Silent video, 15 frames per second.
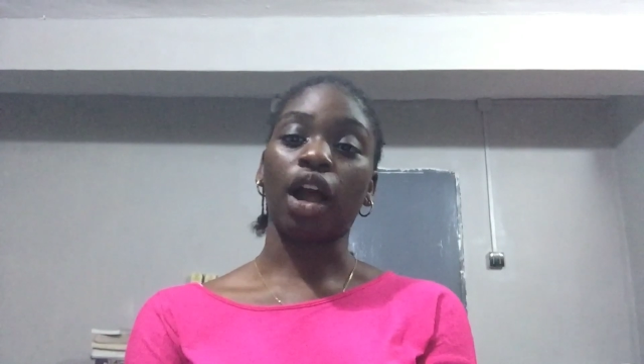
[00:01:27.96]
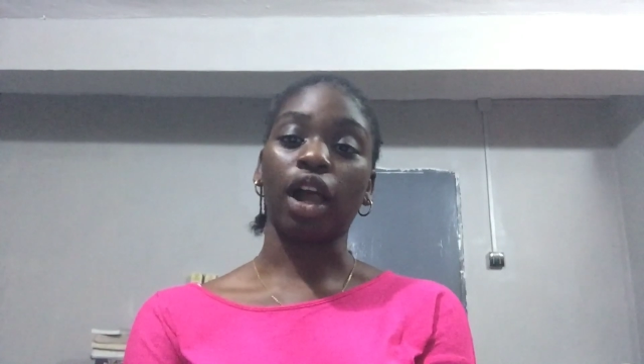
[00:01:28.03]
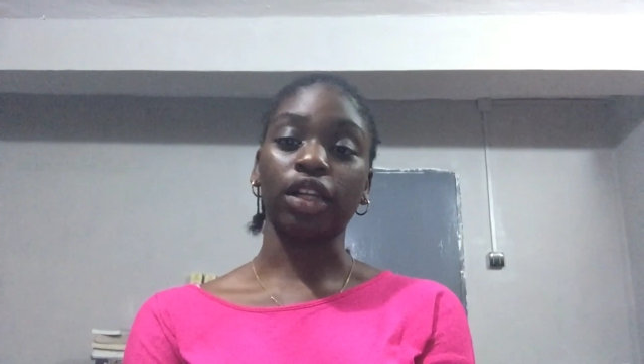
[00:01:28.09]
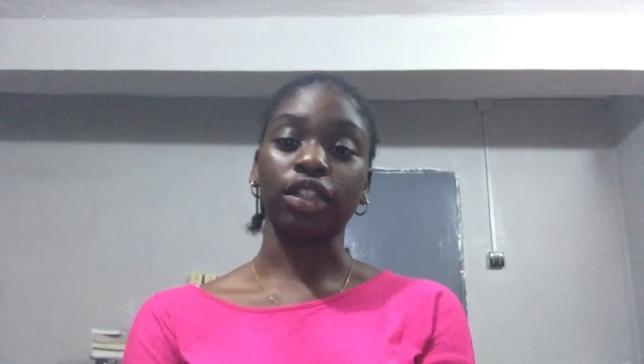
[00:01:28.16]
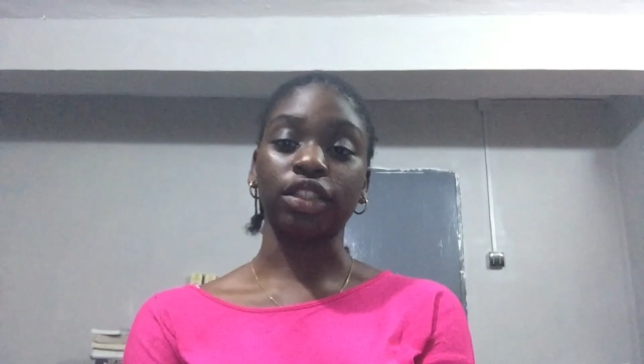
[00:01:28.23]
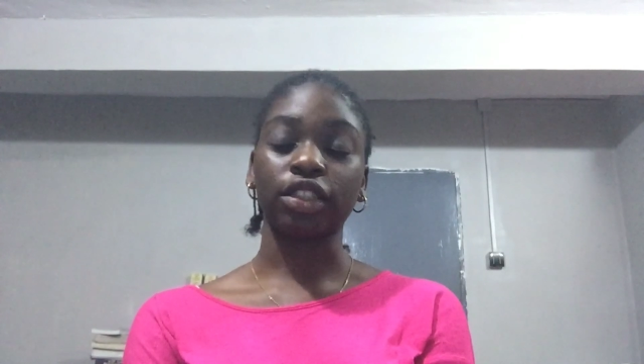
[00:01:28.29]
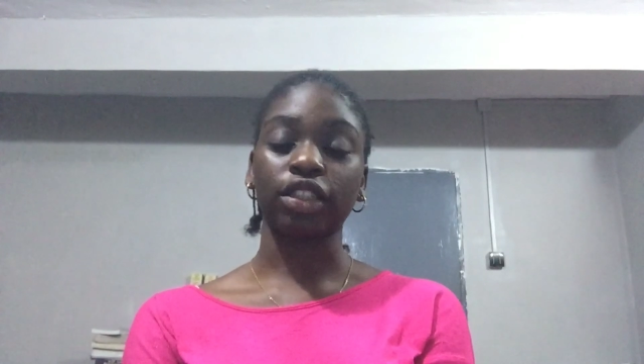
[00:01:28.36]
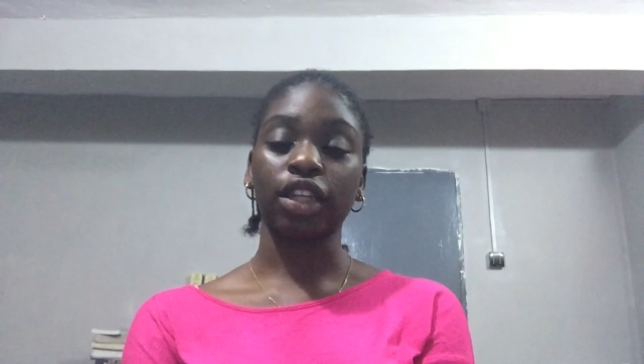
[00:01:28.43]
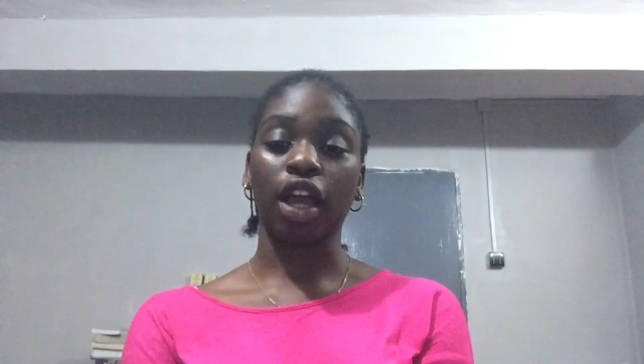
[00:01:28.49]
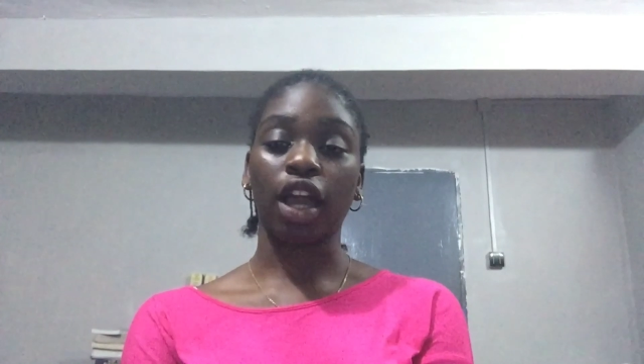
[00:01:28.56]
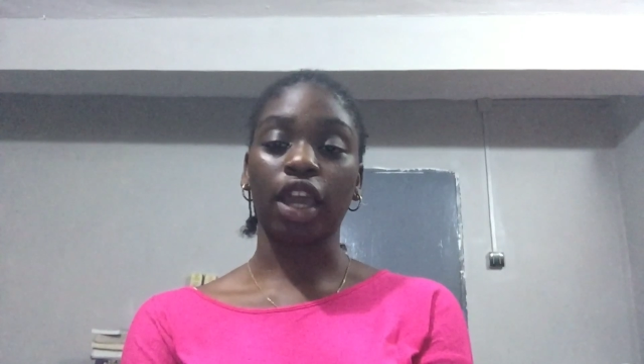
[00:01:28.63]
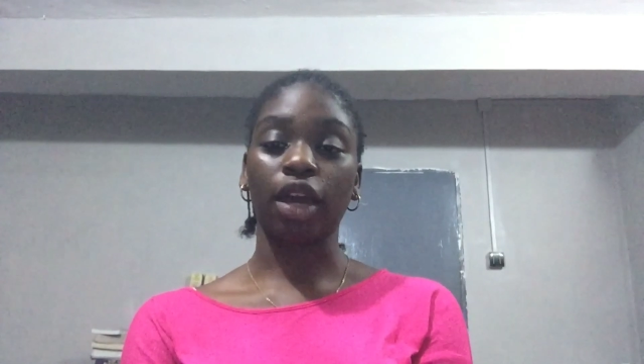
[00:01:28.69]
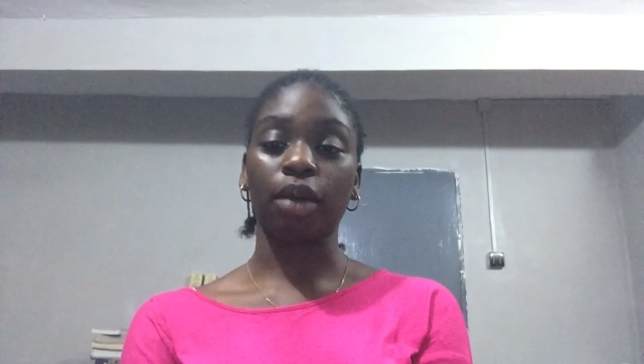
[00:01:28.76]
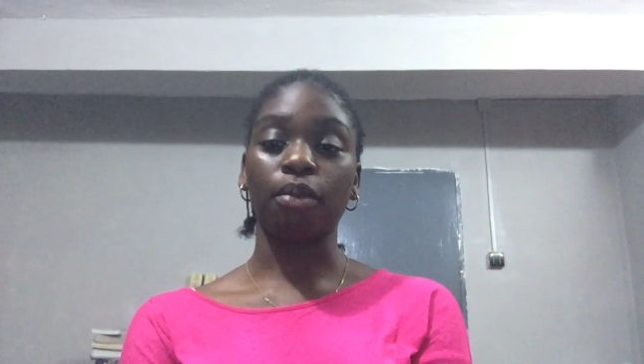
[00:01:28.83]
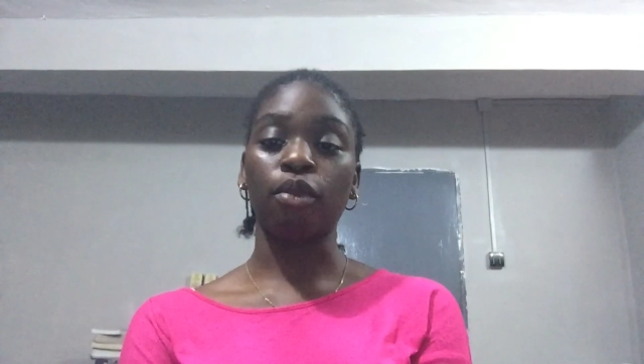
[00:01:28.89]
and
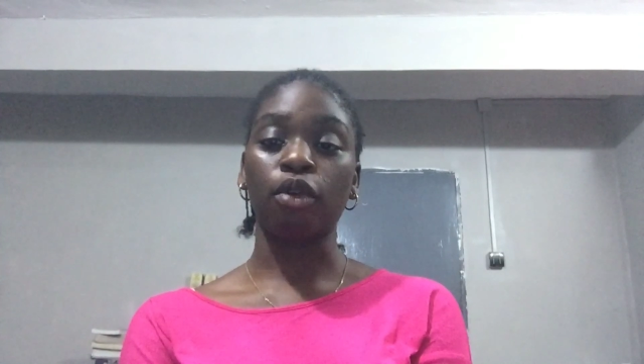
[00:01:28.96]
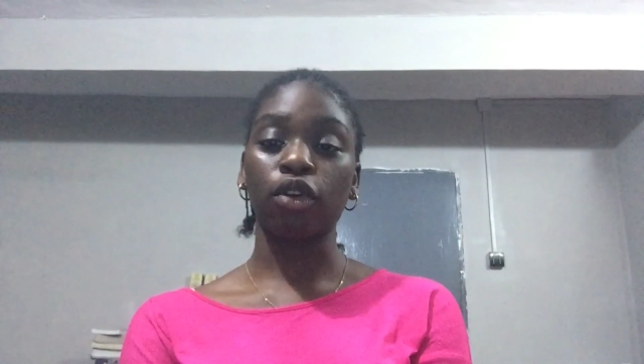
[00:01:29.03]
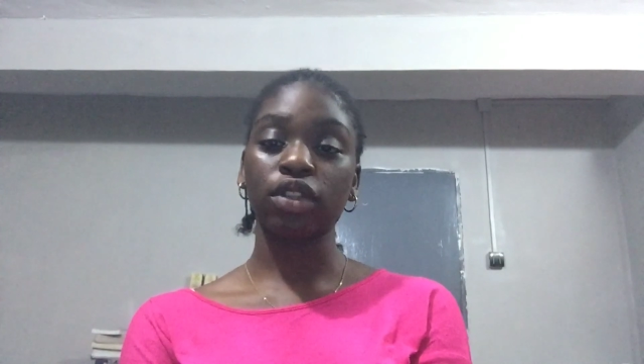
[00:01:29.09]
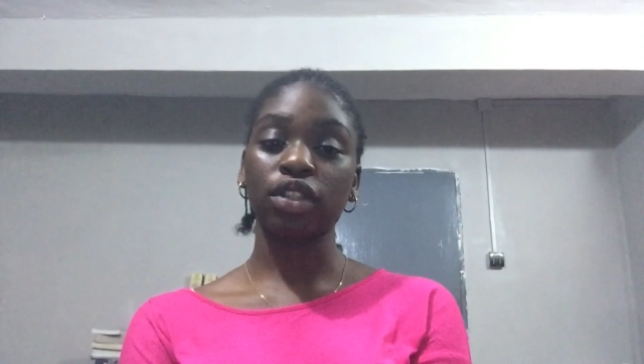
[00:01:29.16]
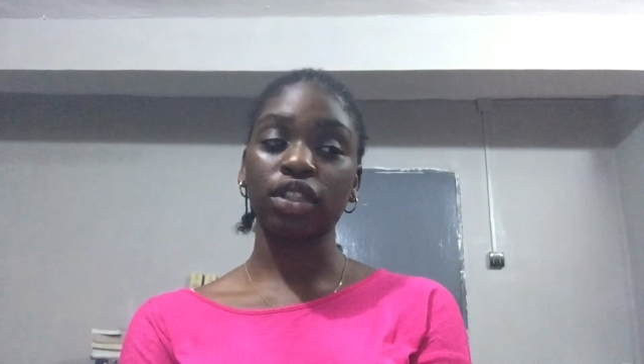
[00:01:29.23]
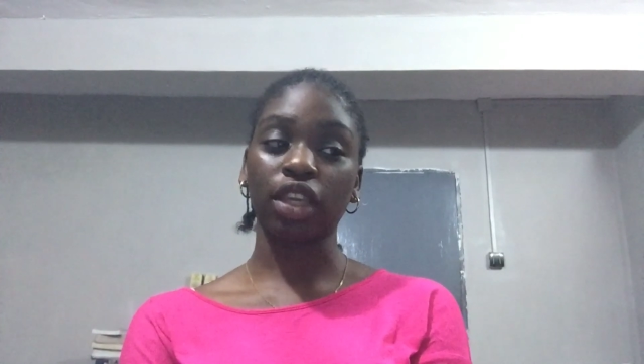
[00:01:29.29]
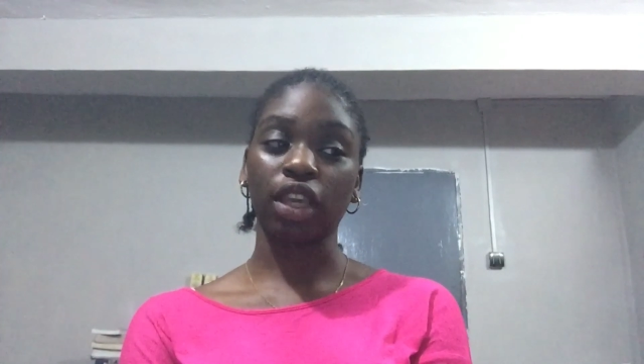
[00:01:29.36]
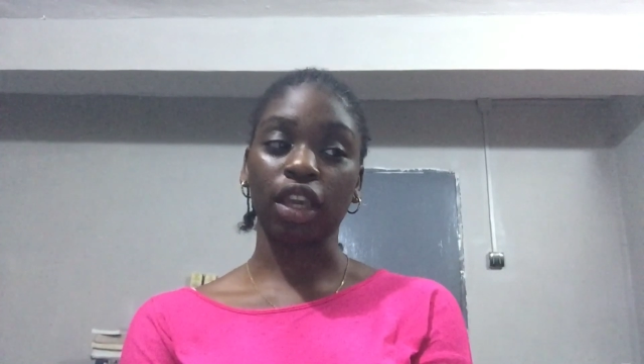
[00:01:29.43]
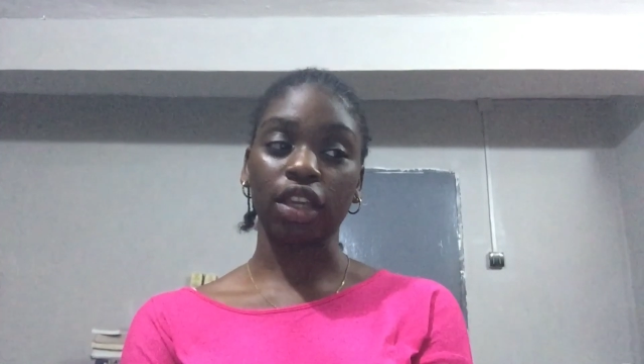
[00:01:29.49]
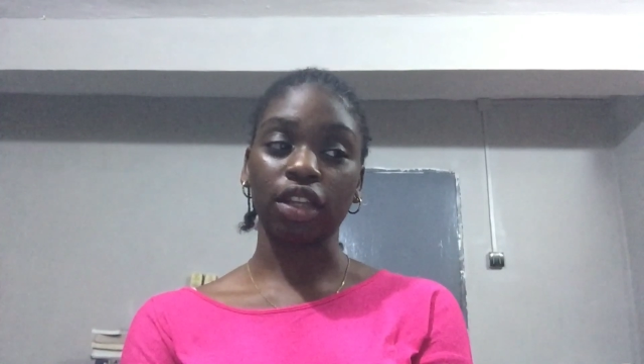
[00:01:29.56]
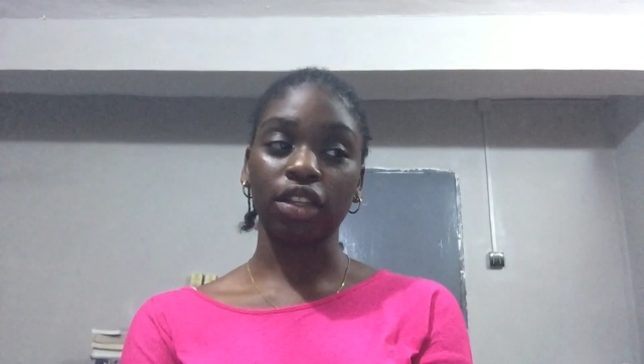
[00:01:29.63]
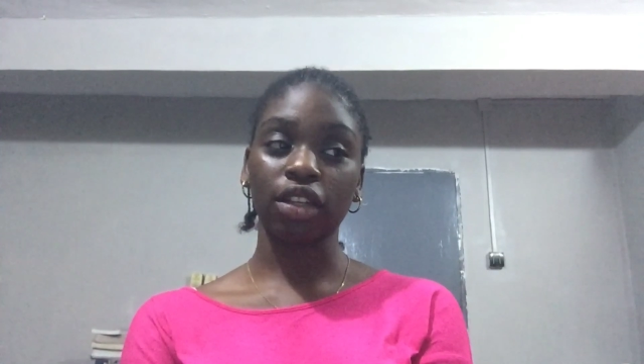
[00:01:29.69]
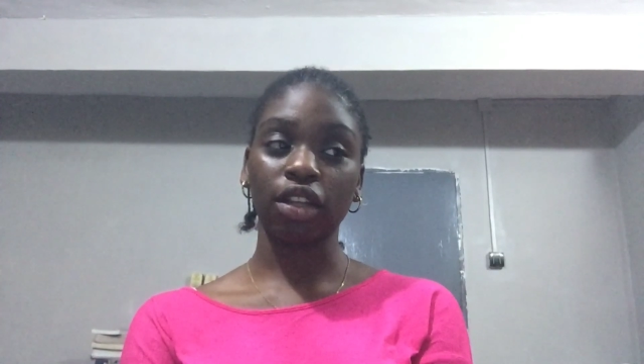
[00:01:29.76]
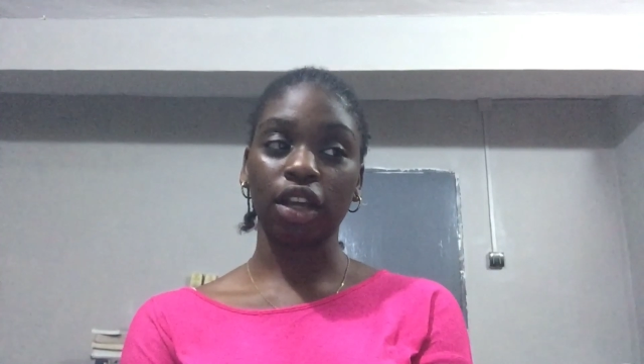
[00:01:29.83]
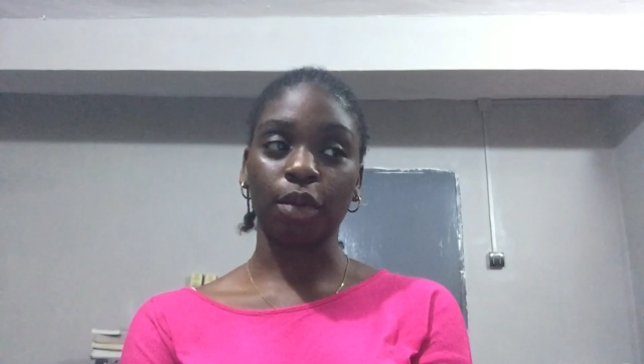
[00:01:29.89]
I am more
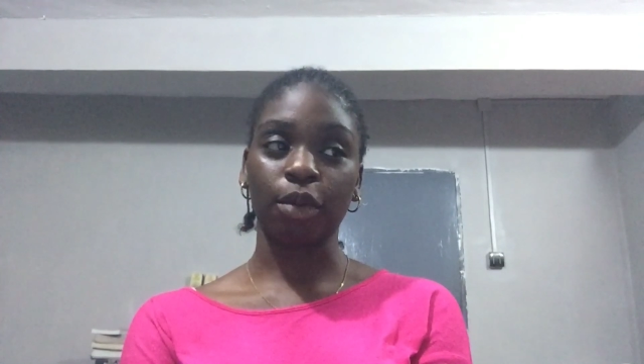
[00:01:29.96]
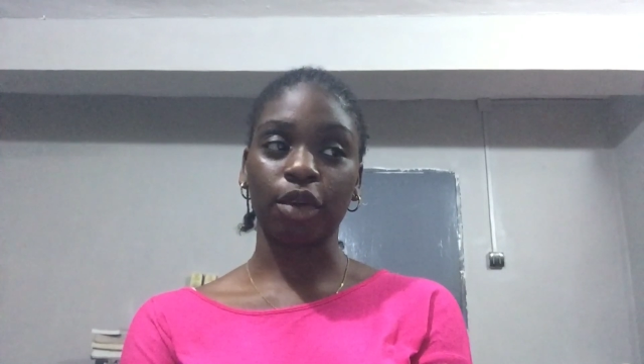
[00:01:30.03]
scared